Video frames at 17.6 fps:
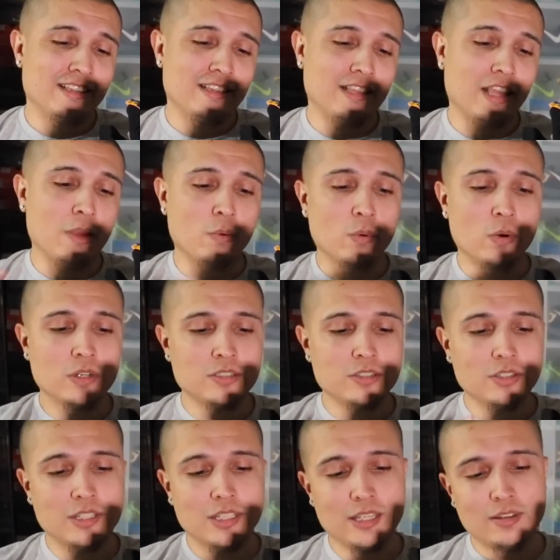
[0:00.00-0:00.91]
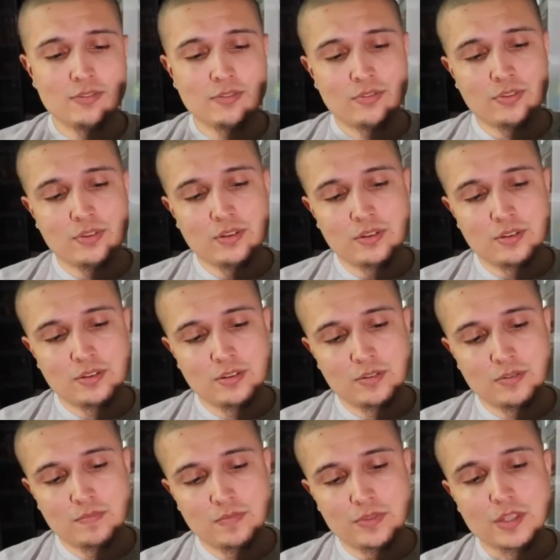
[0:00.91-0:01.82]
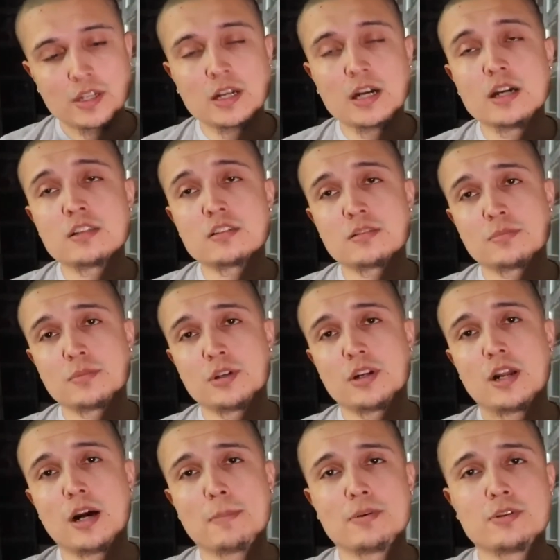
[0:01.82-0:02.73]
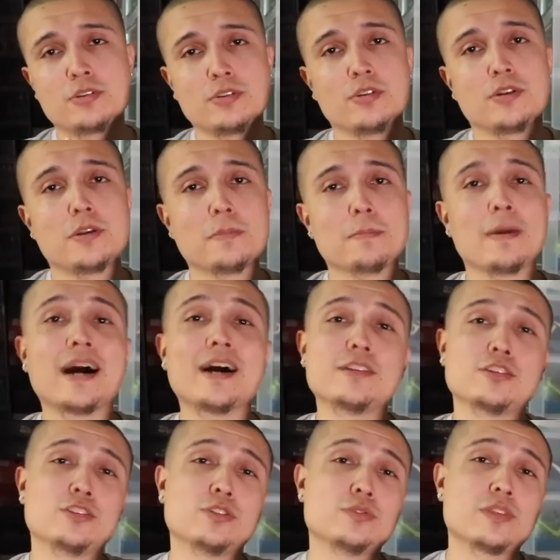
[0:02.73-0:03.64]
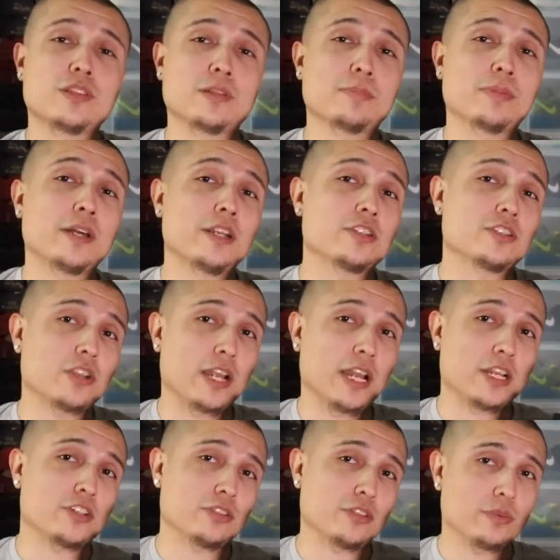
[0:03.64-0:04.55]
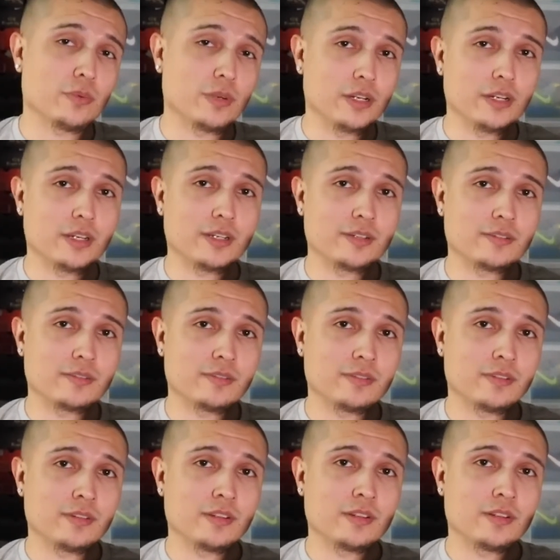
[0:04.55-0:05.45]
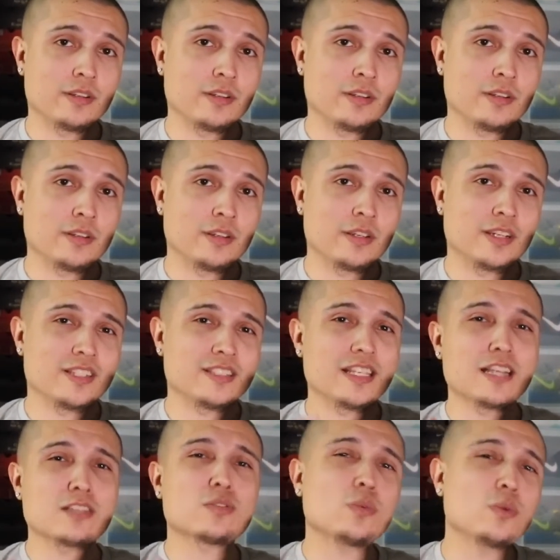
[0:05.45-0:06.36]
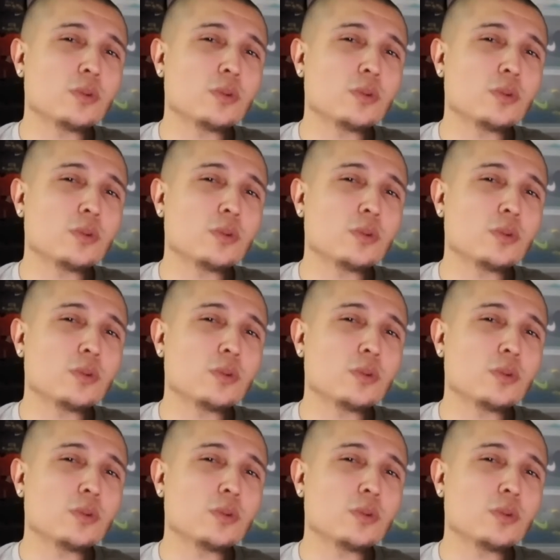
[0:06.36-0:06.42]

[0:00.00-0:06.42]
they want to give the customer an opportunity to buy the shoes that the players are actually wearing. Because that's what